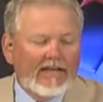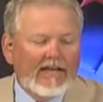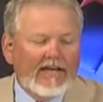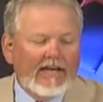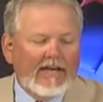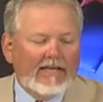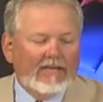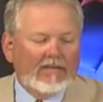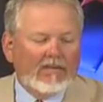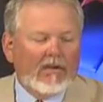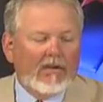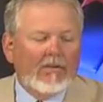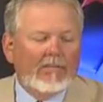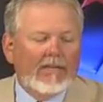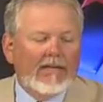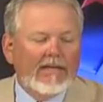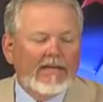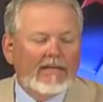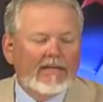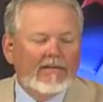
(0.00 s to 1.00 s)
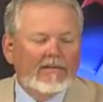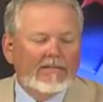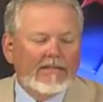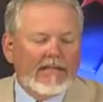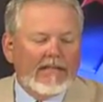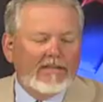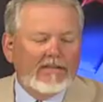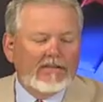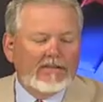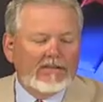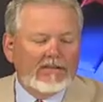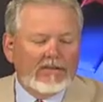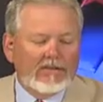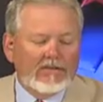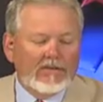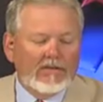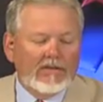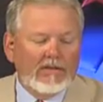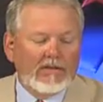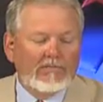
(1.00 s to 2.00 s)
as lawmakers and the
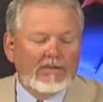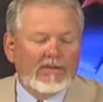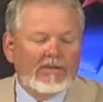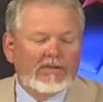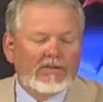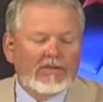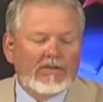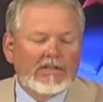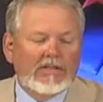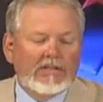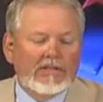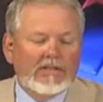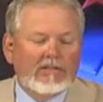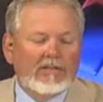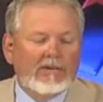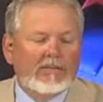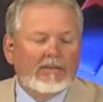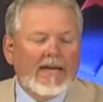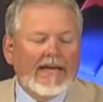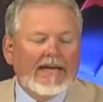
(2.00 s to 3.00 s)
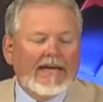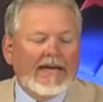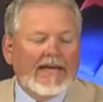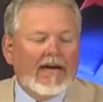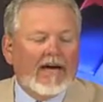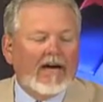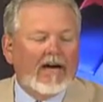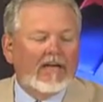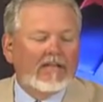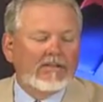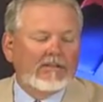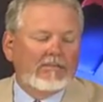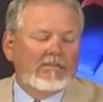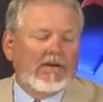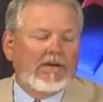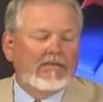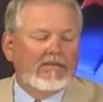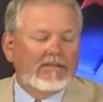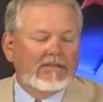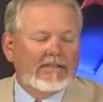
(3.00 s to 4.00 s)
Jindal administration remain at odds
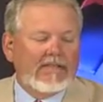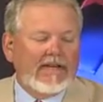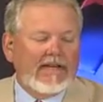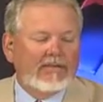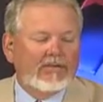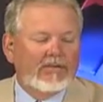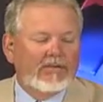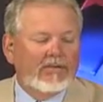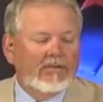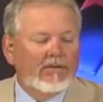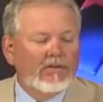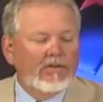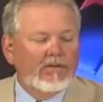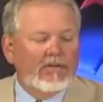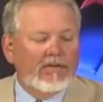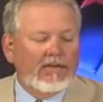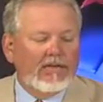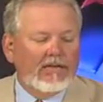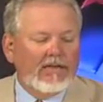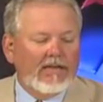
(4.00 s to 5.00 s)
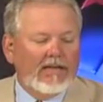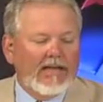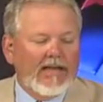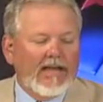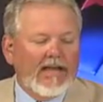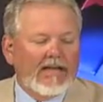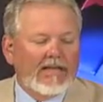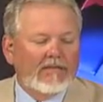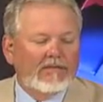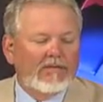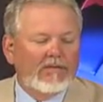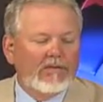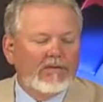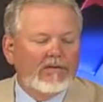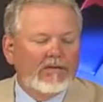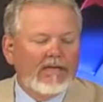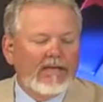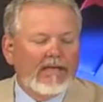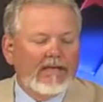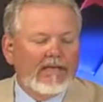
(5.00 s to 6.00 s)
about the tax renewal in the last few
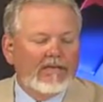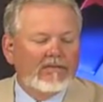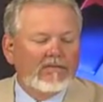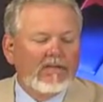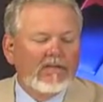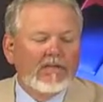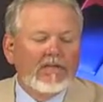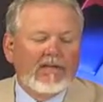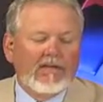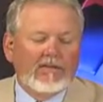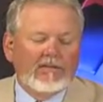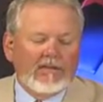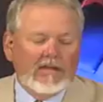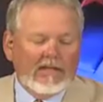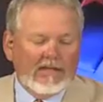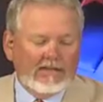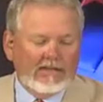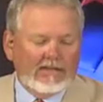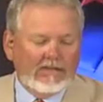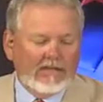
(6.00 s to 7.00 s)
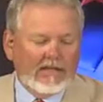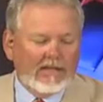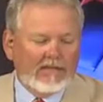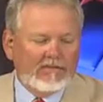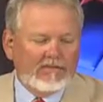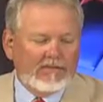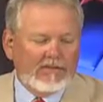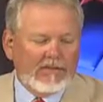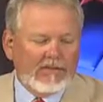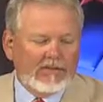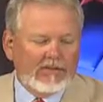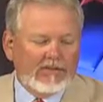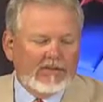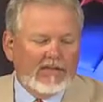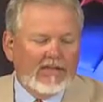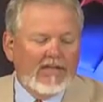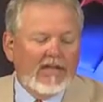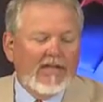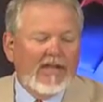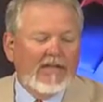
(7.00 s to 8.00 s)
days of the legislative session.
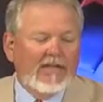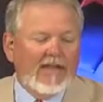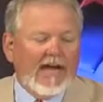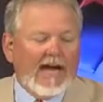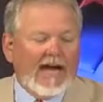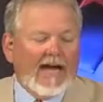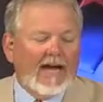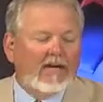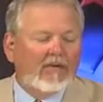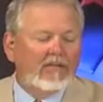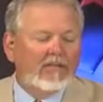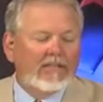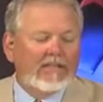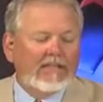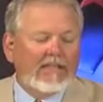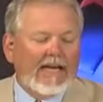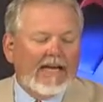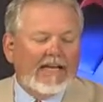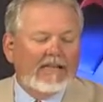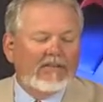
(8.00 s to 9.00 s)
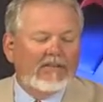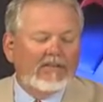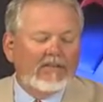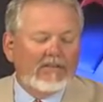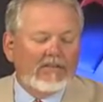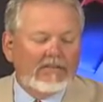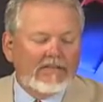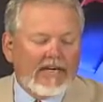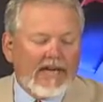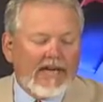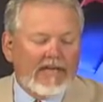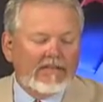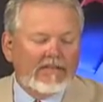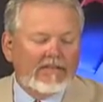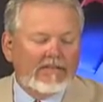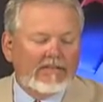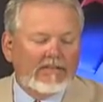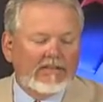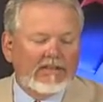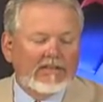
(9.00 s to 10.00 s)
The House attached the tax
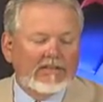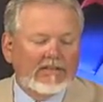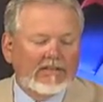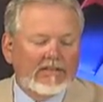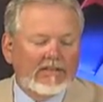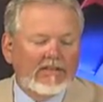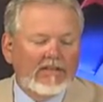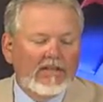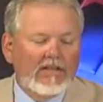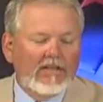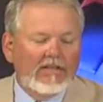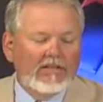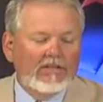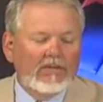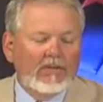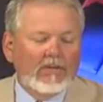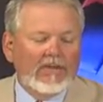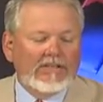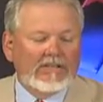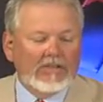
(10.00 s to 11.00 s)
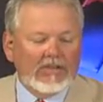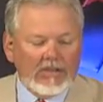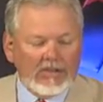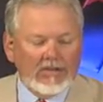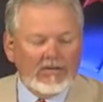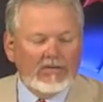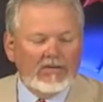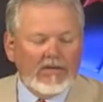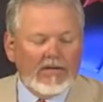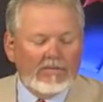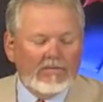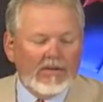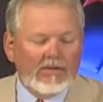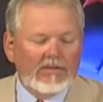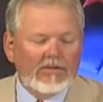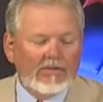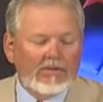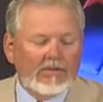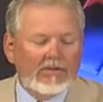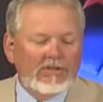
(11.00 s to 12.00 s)
extension to a Jindal
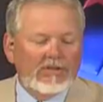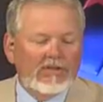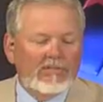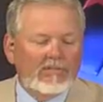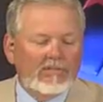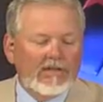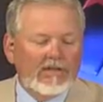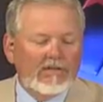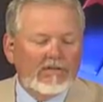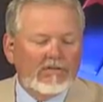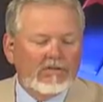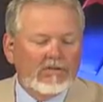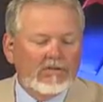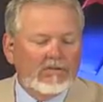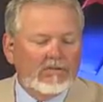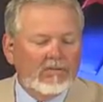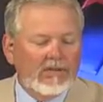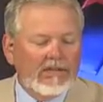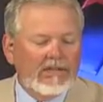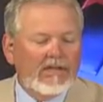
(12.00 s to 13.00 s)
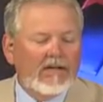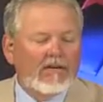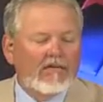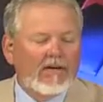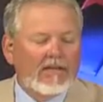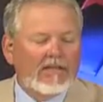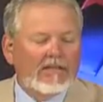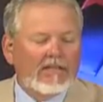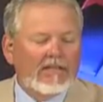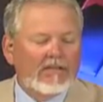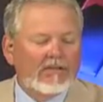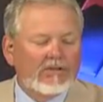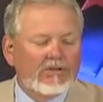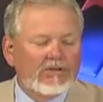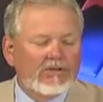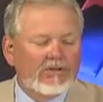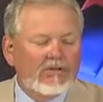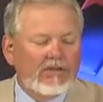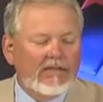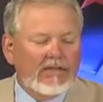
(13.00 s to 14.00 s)
administration bill to redirect a
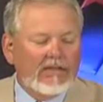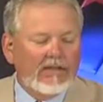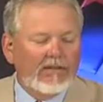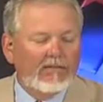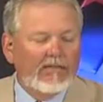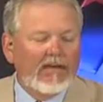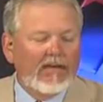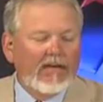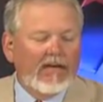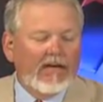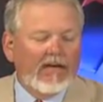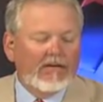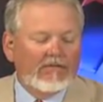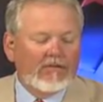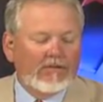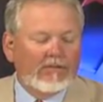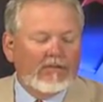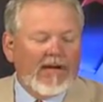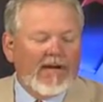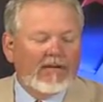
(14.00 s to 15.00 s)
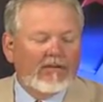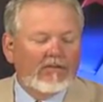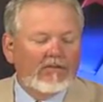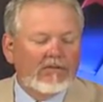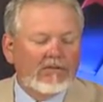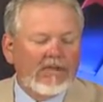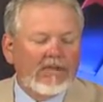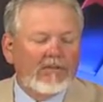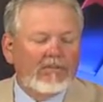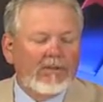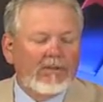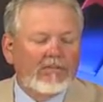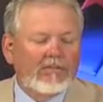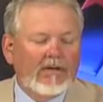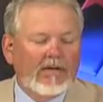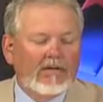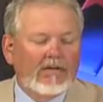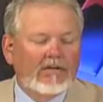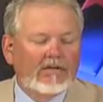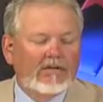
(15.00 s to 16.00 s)
stream of tobacco settlement
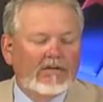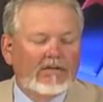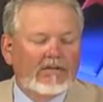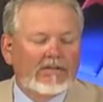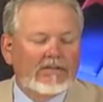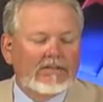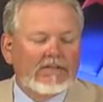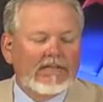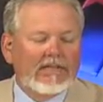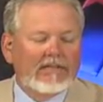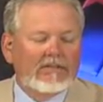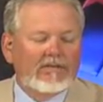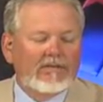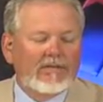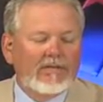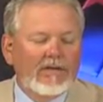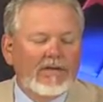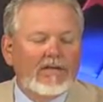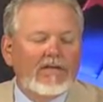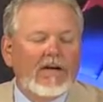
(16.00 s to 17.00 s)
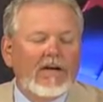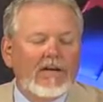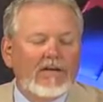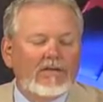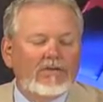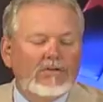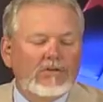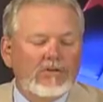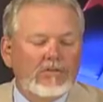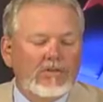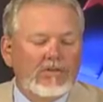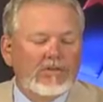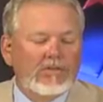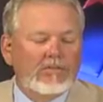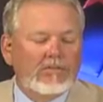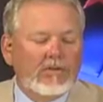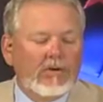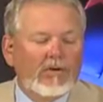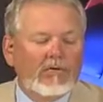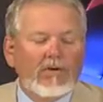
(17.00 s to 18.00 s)
money to the state's free college
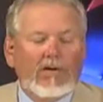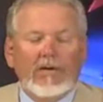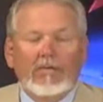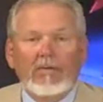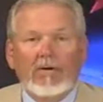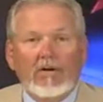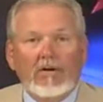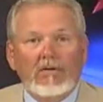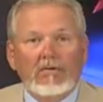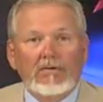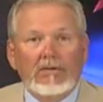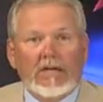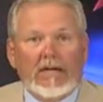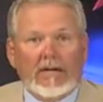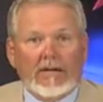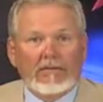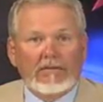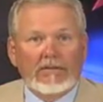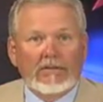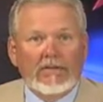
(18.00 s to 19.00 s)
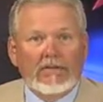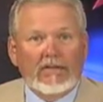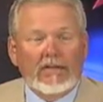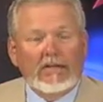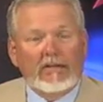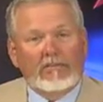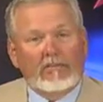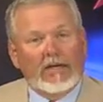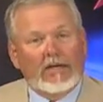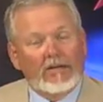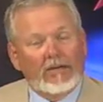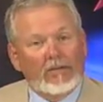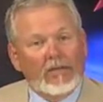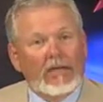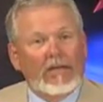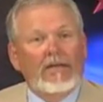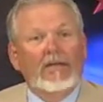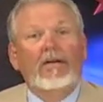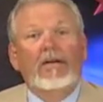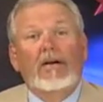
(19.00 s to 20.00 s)
tuition program called TOPS. And by the
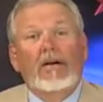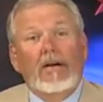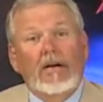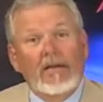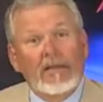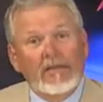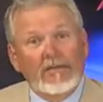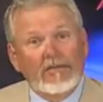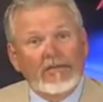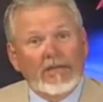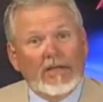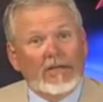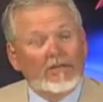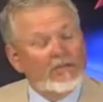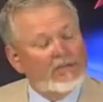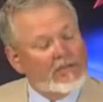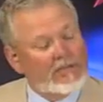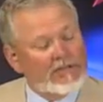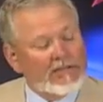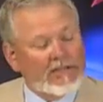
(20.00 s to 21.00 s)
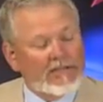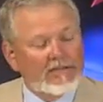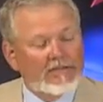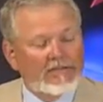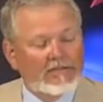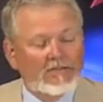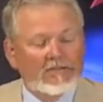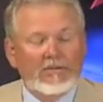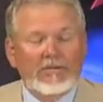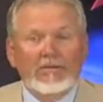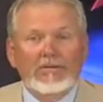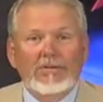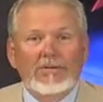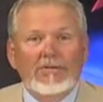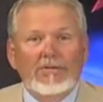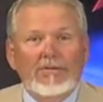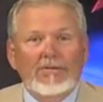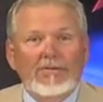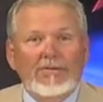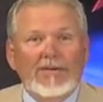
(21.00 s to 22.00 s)
way, I love TOPS. Just had two
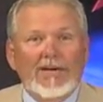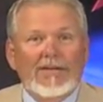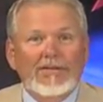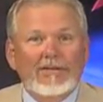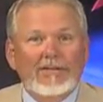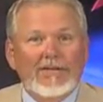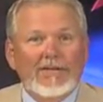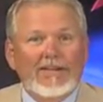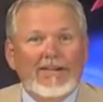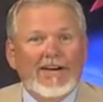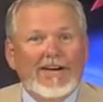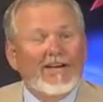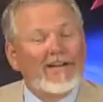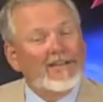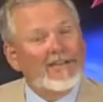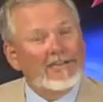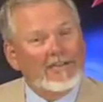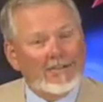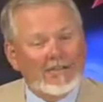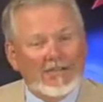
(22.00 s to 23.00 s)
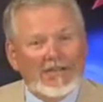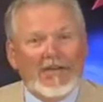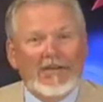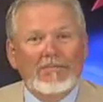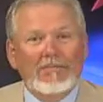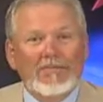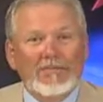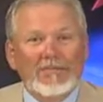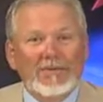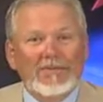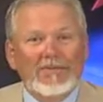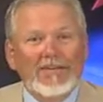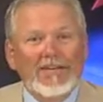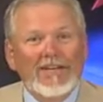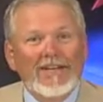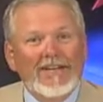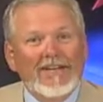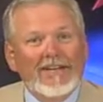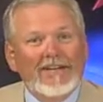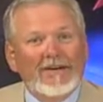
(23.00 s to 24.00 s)
children graduate college, and TOPS was
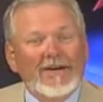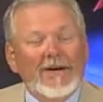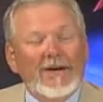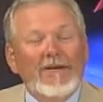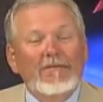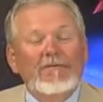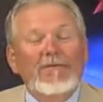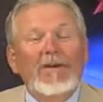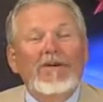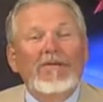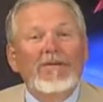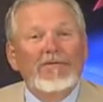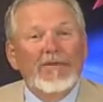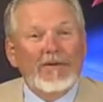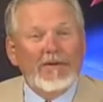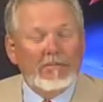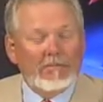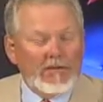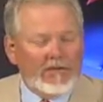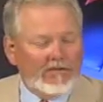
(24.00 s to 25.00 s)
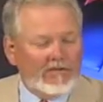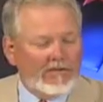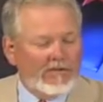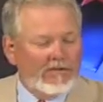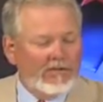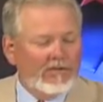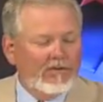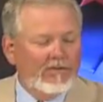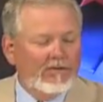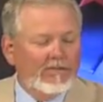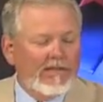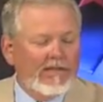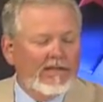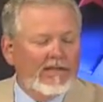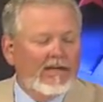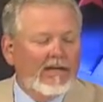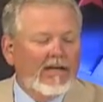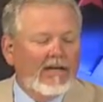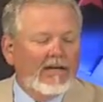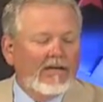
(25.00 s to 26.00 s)
very, very beneficial to me.
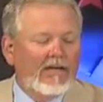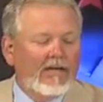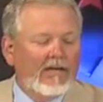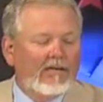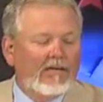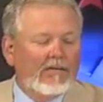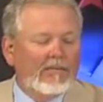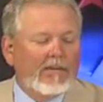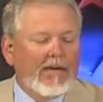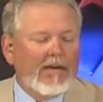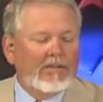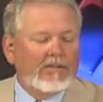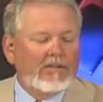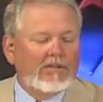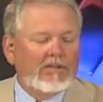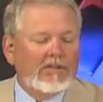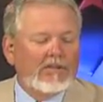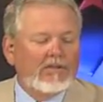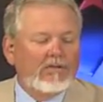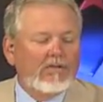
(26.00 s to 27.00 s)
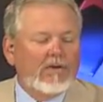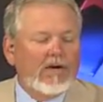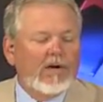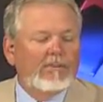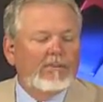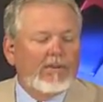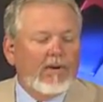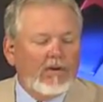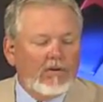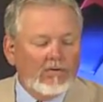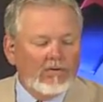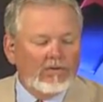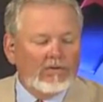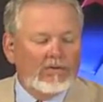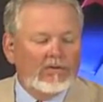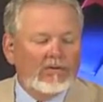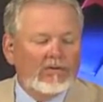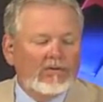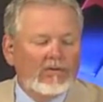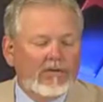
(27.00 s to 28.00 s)
Governor Bobby Jindal
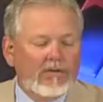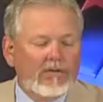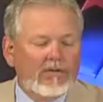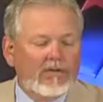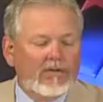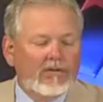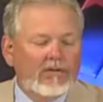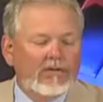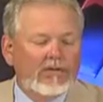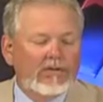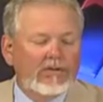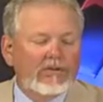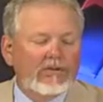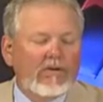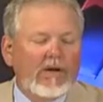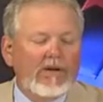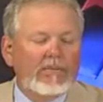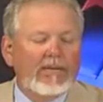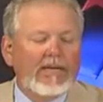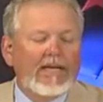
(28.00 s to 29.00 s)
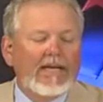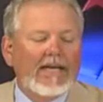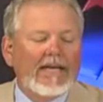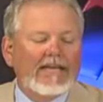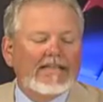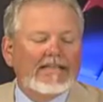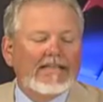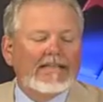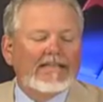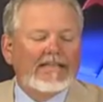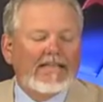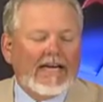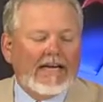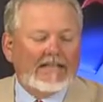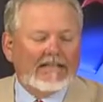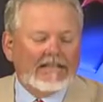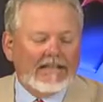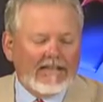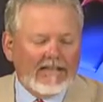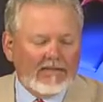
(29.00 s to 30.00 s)
opposes the renewal, describing it as a
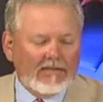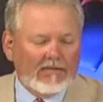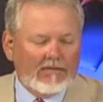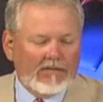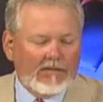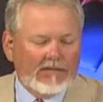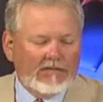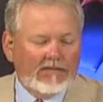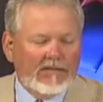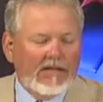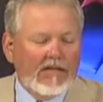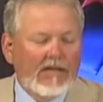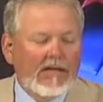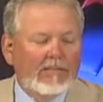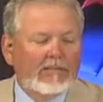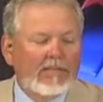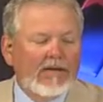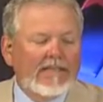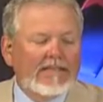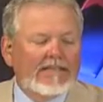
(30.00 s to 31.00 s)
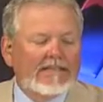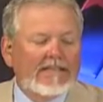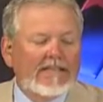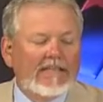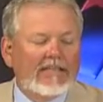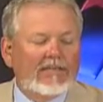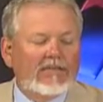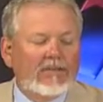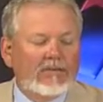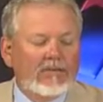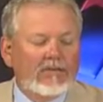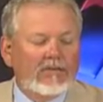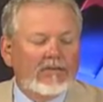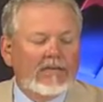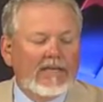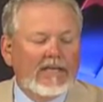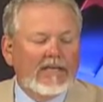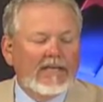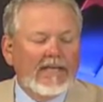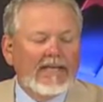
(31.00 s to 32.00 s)
tax increase. But he said
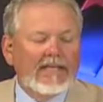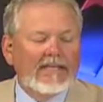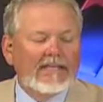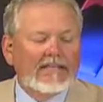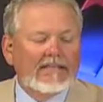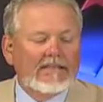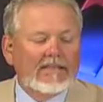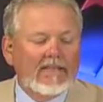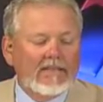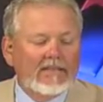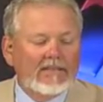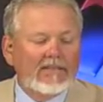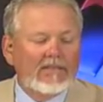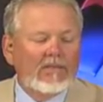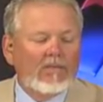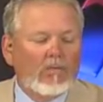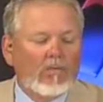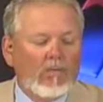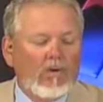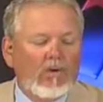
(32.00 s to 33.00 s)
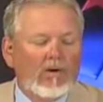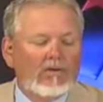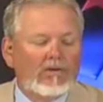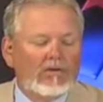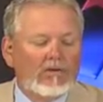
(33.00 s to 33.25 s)
Tuesday that he doesn't want